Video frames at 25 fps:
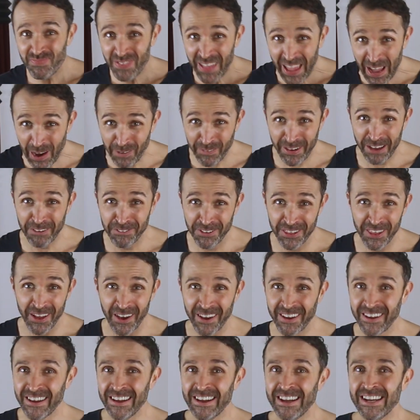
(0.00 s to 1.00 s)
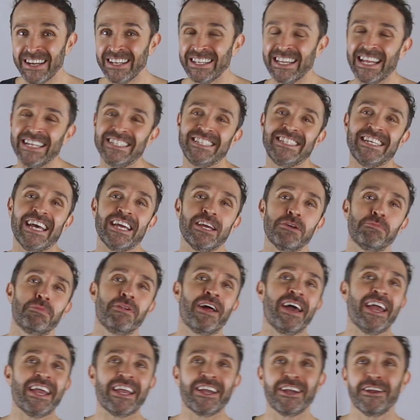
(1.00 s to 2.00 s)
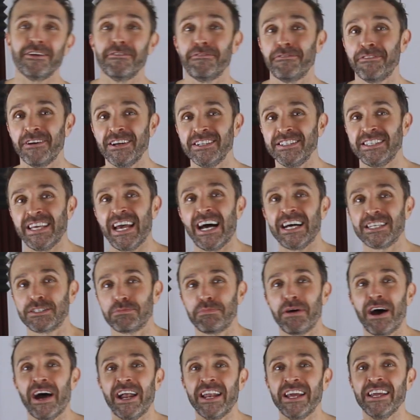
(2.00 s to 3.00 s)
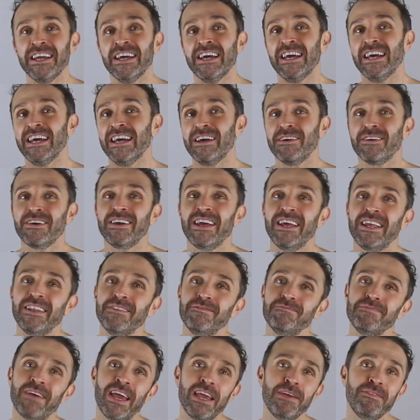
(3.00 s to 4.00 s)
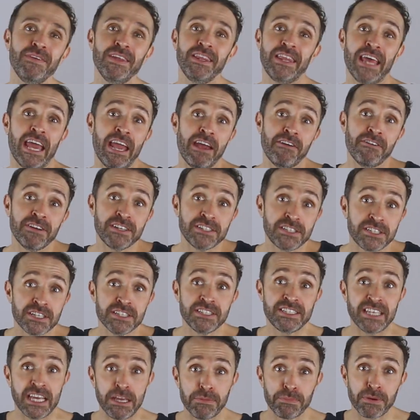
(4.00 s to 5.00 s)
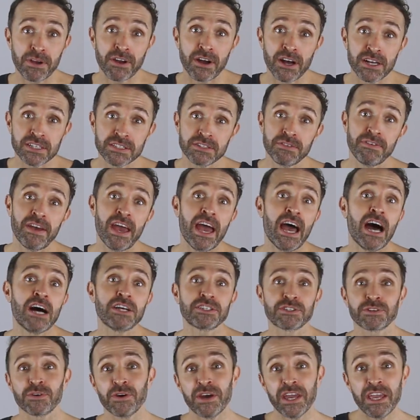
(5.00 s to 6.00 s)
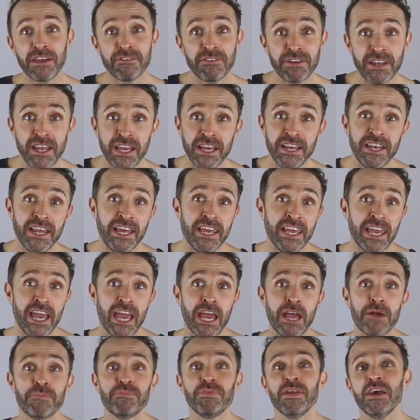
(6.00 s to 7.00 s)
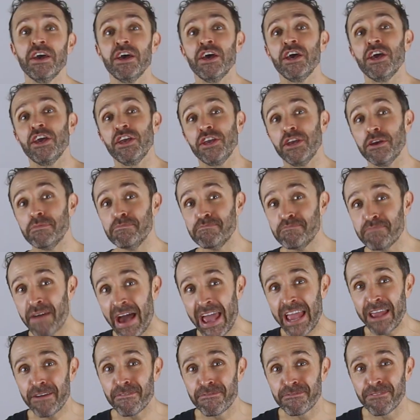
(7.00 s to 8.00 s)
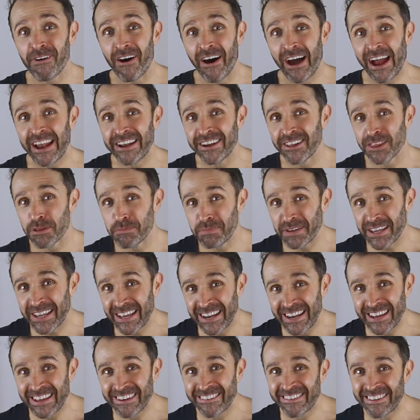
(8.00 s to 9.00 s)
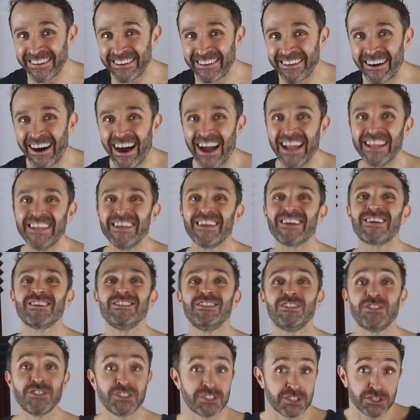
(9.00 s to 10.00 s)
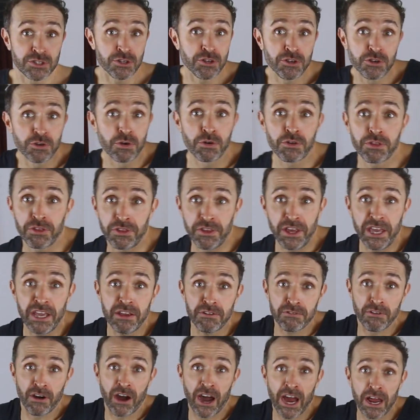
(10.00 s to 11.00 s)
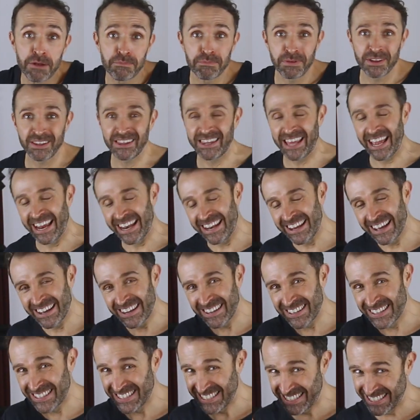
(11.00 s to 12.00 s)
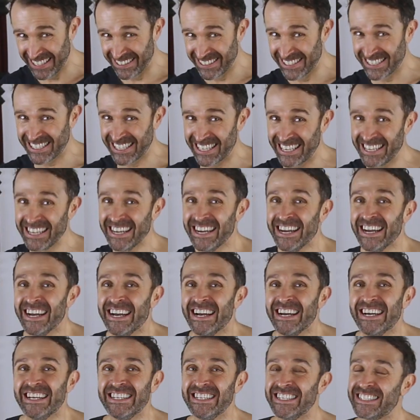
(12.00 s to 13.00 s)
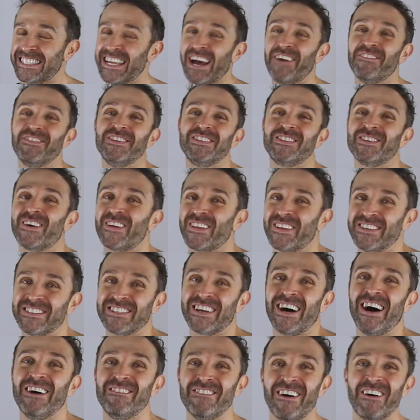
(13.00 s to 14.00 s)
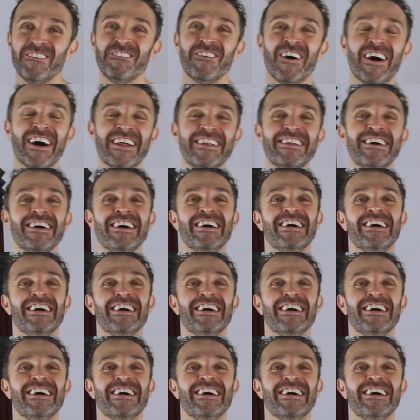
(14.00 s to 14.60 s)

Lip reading: however though, let's say you're playing at your friend's house party and maybe they're into deeper kinds of house or even EDM. You may find at the beginning of the night you could just do your thing, right? But then, seriously, this happens all the time, I find.